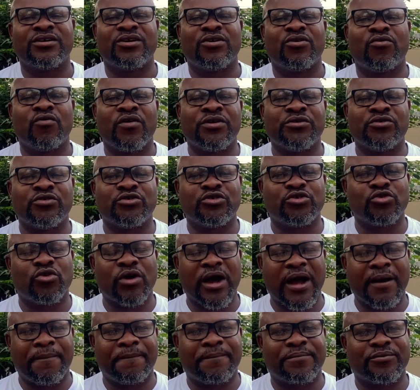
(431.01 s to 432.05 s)
when you show
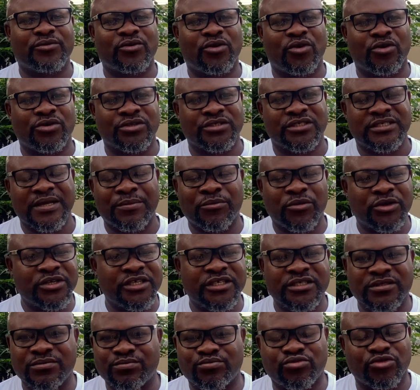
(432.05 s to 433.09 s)
up on
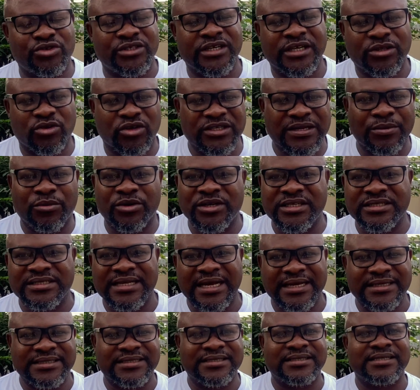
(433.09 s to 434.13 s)
somebody's project or somebody's
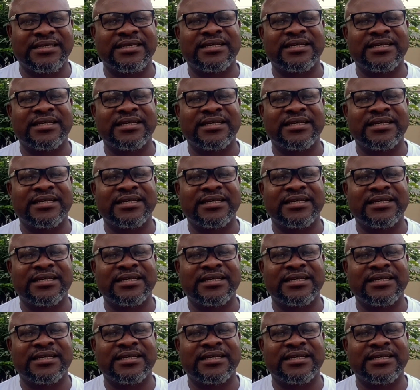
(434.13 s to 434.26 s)
site,